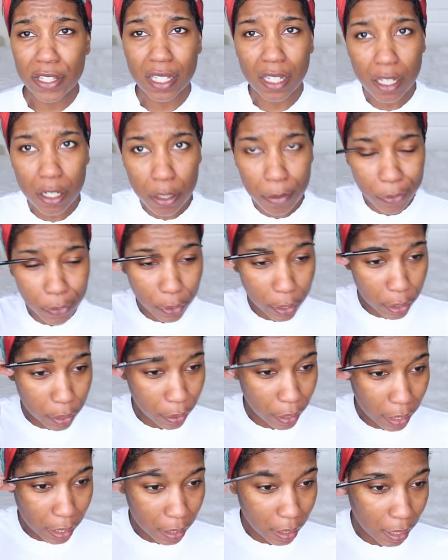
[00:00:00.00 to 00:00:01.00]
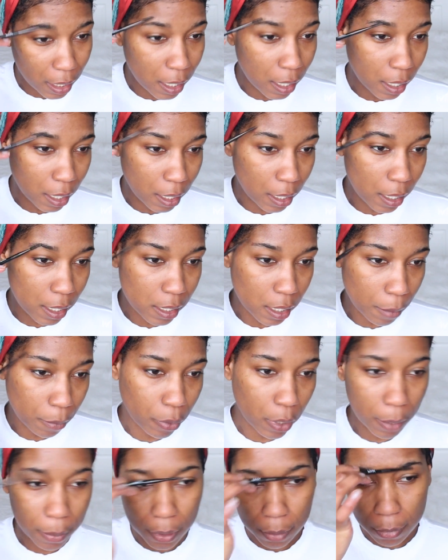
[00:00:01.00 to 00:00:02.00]
thing I do before I do anything is I'm
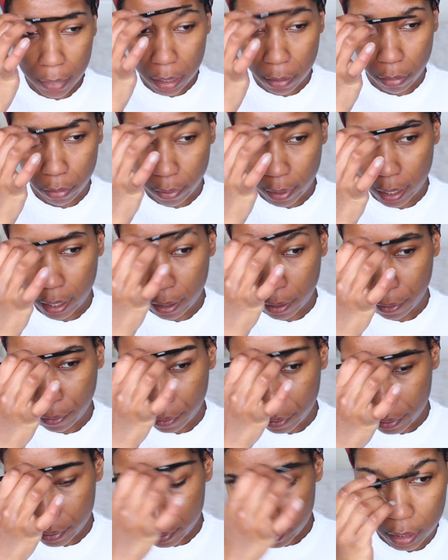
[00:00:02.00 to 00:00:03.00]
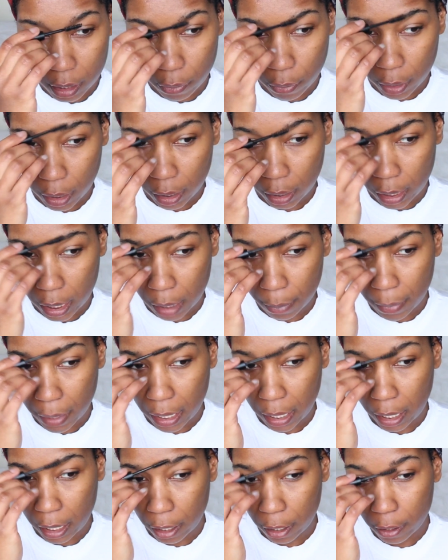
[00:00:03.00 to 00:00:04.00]
prepping my brows. I really like my
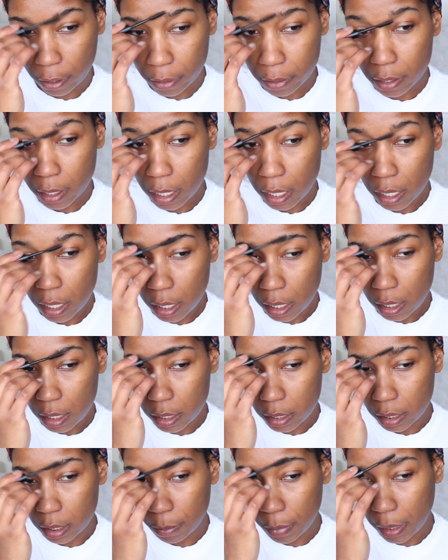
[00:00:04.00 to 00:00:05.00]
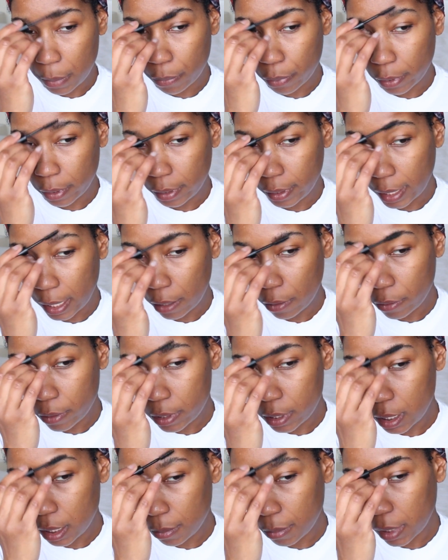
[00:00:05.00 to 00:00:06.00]
hairs to be
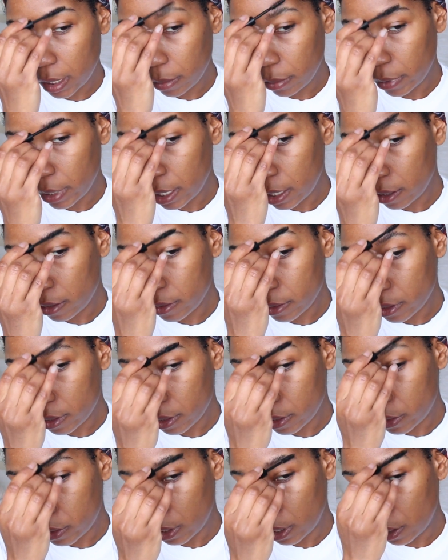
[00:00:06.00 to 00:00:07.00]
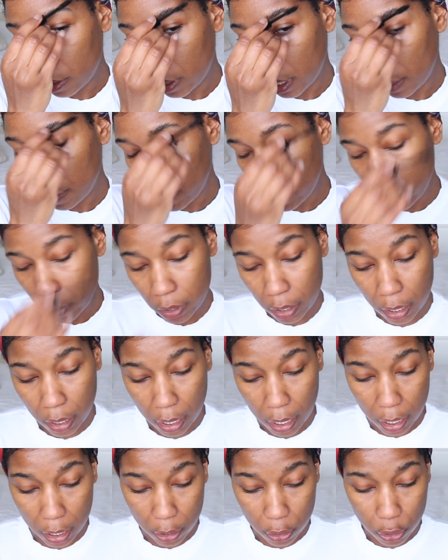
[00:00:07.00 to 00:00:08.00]
pronounced in my brows. So I'm
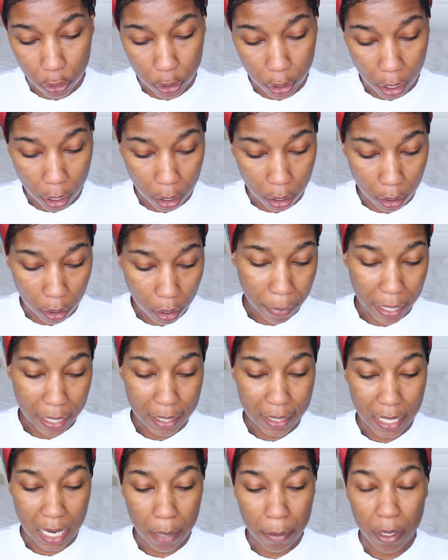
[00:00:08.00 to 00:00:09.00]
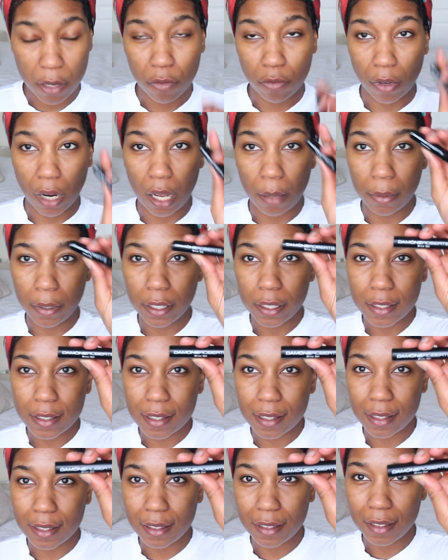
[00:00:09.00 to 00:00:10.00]
using a gel by Damon
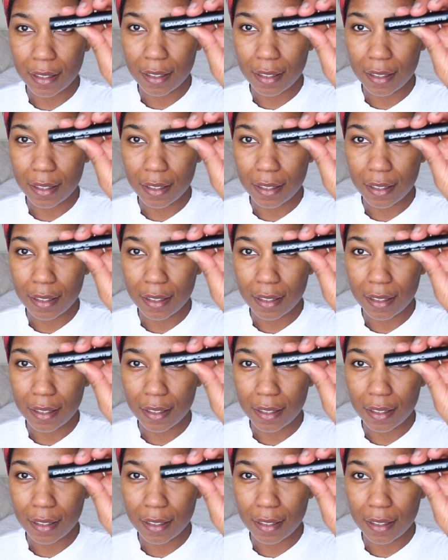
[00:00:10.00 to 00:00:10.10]
Roberts.